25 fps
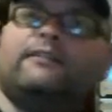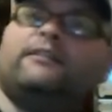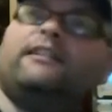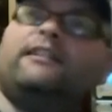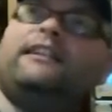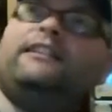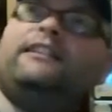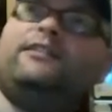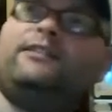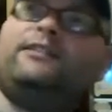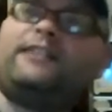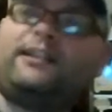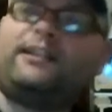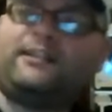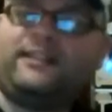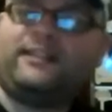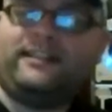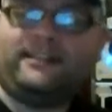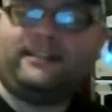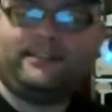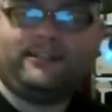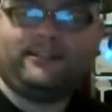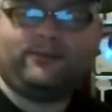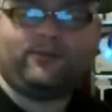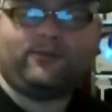he does
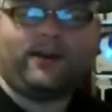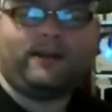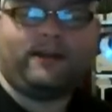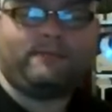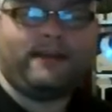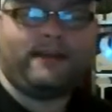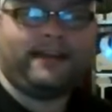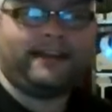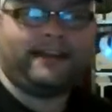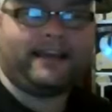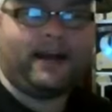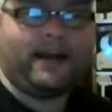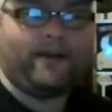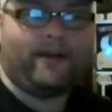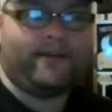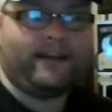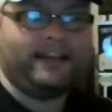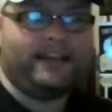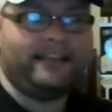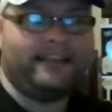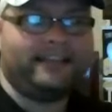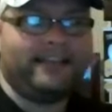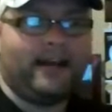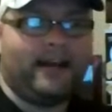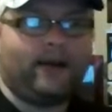actually try and make out that
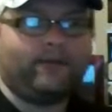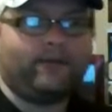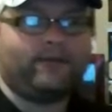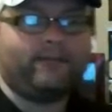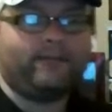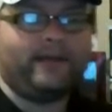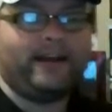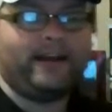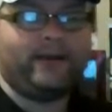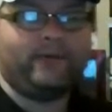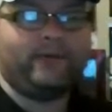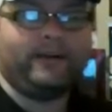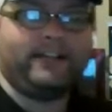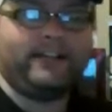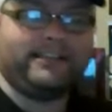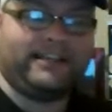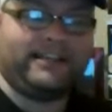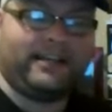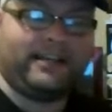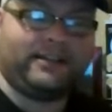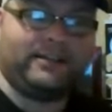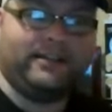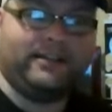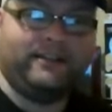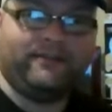he's the alpha male when it's
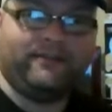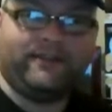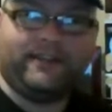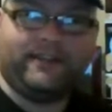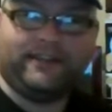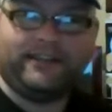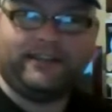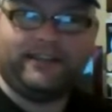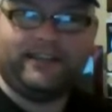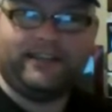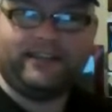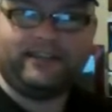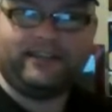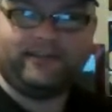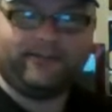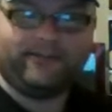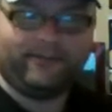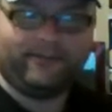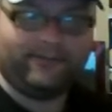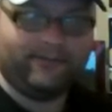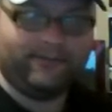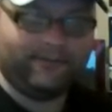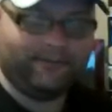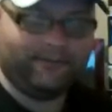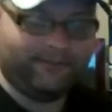actually Vin
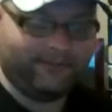Diesel.